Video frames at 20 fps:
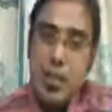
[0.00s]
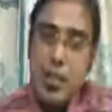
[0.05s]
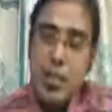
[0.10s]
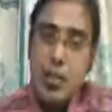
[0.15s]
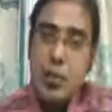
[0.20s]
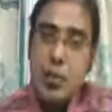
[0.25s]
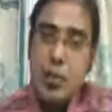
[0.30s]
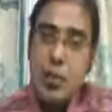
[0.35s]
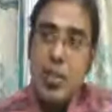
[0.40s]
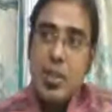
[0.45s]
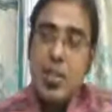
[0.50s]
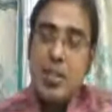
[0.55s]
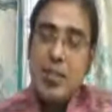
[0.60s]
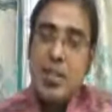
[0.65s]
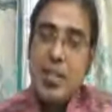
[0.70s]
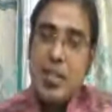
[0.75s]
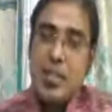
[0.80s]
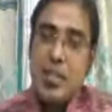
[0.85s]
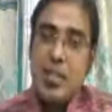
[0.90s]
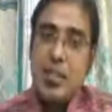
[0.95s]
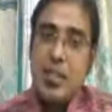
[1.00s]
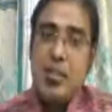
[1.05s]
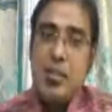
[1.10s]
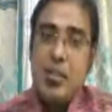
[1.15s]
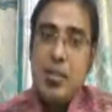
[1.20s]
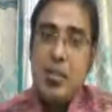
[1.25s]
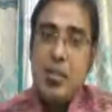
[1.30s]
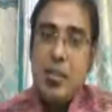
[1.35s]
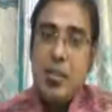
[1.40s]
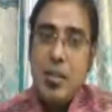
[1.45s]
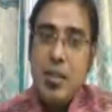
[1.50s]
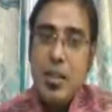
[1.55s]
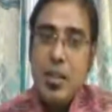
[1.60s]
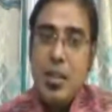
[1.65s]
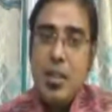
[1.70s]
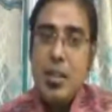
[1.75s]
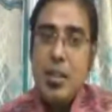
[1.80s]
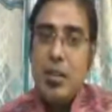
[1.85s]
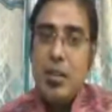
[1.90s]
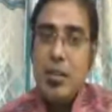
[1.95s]
during the session
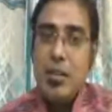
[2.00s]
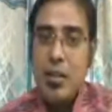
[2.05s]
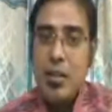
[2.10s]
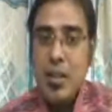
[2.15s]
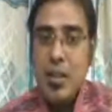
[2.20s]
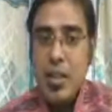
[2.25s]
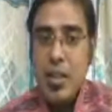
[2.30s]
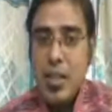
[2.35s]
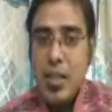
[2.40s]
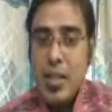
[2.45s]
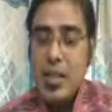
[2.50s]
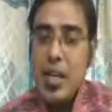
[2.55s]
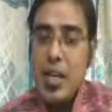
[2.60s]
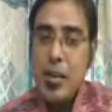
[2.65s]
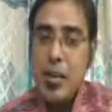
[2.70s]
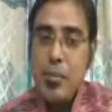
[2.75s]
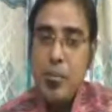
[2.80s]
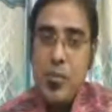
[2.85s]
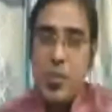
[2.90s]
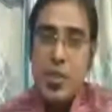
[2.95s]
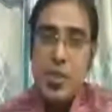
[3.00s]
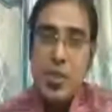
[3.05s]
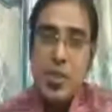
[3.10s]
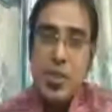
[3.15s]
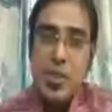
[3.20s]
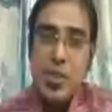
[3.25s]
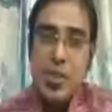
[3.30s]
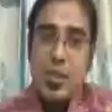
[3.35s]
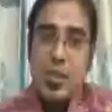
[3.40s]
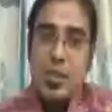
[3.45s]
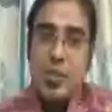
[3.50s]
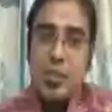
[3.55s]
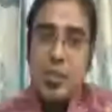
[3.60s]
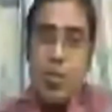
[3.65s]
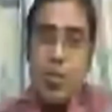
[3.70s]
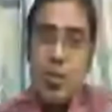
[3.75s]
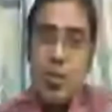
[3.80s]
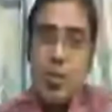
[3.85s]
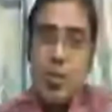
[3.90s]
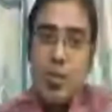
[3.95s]
in any time.
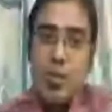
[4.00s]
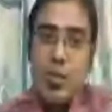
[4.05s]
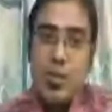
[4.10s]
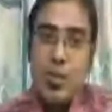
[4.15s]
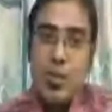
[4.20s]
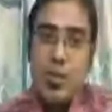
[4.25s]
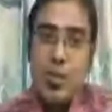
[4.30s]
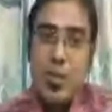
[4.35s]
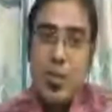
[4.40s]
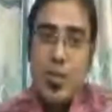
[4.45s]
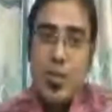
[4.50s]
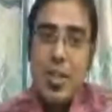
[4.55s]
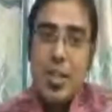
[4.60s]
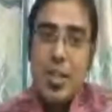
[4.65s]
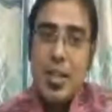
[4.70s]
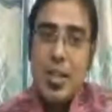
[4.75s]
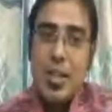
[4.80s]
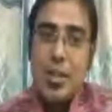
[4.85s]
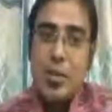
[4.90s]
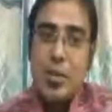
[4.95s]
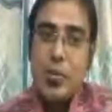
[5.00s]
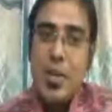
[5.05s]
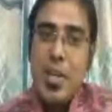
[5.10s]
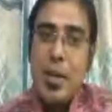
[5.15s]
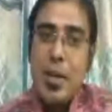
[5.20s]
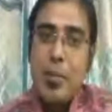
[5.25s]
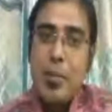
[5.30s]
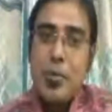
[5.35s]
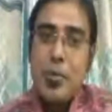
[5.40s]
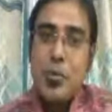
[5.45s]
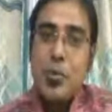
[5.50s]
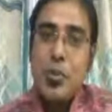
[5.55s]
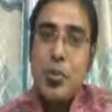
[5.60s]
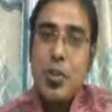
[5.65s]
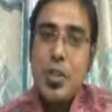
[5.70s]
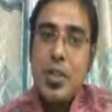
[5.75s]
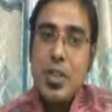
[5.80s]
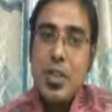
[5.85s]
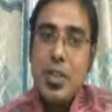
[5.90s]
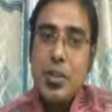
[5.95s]
So we have to
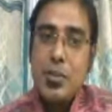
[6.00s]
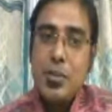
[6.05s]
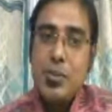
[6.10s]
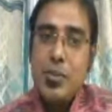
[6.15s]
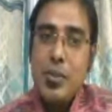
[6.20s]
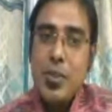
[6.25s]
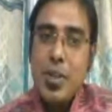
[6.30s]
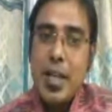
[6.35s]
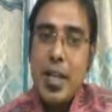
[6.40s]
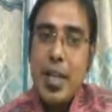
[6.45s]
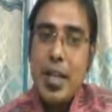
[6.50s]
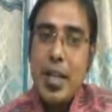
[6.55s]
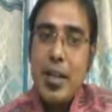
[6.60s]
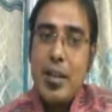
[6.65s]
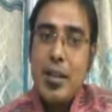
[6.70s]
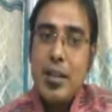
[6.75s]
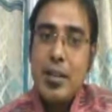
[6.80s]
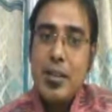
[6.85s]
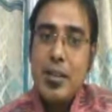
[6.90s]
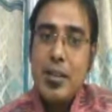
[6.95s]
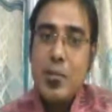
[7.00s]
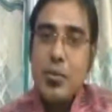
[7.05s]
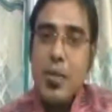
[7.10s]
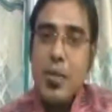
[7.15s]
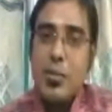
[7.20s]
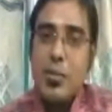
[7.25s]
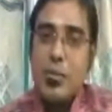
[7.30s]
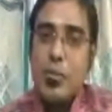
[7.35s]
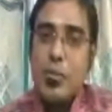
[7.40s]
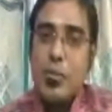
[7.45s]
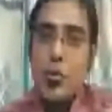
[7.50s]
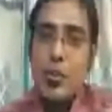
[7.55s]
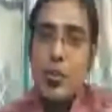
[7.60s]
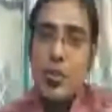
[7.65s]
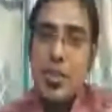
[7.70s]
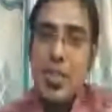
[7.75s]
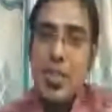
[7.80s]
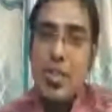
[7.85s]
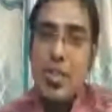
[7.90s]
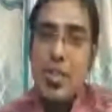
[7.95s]
continue and we have to
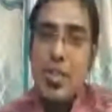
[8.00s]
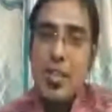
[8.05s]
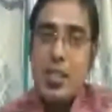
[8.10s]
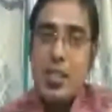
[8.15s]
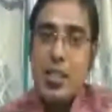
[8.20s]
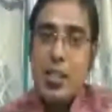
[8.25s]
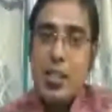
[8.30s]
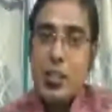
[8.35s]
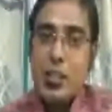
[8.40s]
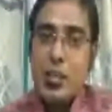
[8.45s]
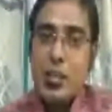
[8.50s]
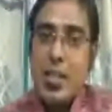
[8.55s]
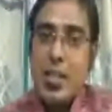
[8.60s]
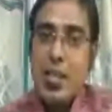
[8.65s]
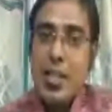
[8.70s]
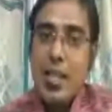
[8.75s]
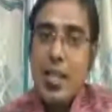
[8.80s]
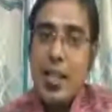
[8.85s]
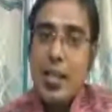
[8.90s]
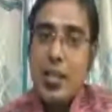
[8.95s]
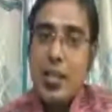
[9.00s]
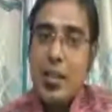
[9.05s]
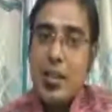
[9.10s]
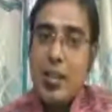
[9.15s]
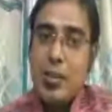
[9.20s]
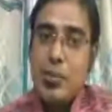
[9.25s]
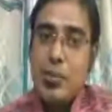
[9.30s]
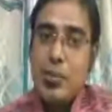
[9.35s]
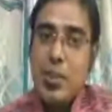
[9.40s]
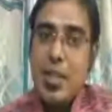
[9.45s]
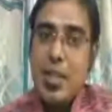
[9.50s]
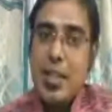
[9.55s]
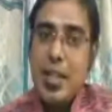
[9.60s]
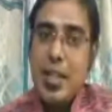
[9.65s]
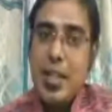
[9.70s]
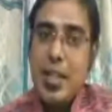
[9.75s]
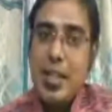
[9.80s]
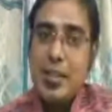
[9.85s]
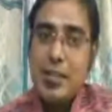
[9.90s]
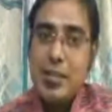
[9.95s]
proceed to the
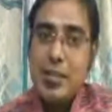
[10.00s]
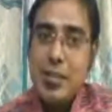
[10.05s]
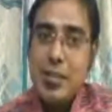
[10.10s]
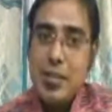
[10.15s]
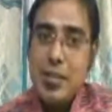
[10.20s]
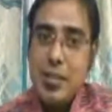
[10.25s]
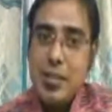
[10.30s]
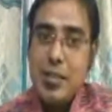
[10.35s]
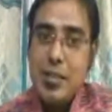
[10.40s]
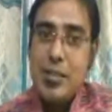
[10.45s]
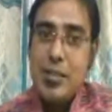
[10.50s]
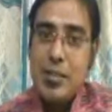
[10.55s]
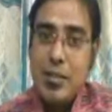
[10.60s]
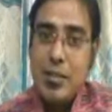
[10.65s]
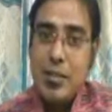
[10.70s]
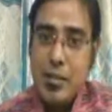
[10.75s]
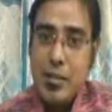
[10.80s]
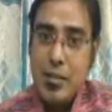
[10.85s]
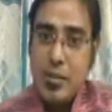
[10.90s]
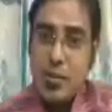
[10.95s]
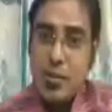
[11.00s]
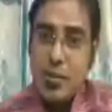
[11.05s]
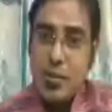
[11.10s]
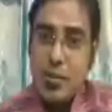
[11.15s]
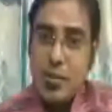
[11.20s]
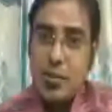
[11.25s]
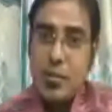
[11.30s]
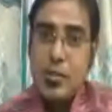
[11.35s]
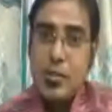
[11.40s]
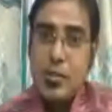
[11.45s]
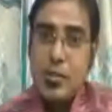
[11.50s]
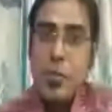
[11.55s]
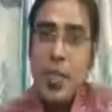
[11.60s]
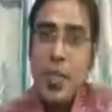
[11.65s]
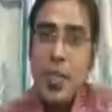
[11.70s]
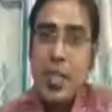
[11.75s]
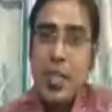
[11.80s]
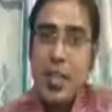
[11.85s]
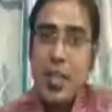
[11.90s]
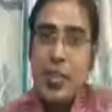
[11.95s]
next
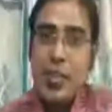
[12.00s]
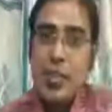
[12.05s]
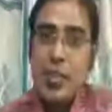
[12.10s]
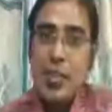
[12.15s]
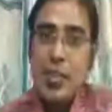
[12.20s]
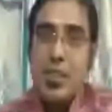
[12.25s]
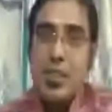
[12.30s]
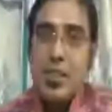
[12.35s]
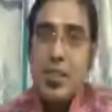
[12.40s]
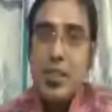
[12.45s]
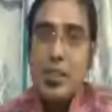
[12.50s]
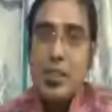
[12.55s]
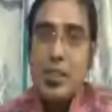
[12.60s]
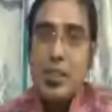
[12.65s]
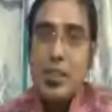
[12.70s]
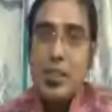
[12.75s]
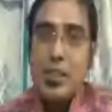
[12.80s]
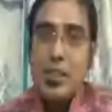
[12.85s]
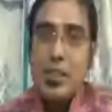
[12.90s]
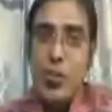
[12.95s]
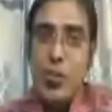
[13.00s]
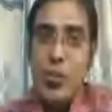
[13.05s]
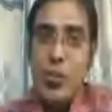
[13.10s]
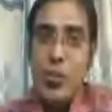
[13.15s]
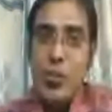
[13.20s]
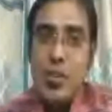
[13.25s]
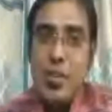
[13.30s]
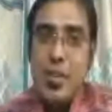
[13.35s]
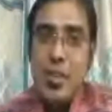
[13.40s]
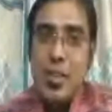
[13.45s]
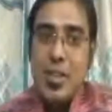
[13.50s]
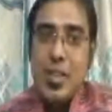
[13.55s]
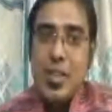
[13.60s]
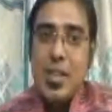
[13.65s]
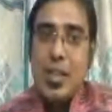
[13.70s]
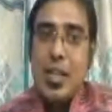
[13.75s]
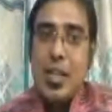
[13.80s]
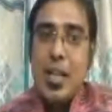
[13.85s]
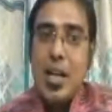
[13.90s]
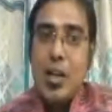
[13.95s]
speaker. So
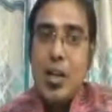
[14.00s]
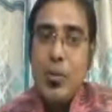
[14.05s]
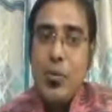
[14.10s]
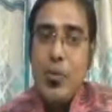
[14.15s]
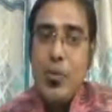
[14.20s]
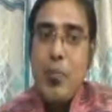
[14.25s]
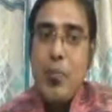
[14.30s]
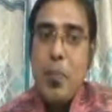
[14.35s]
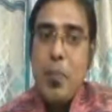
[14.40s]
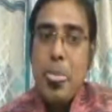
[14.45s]
now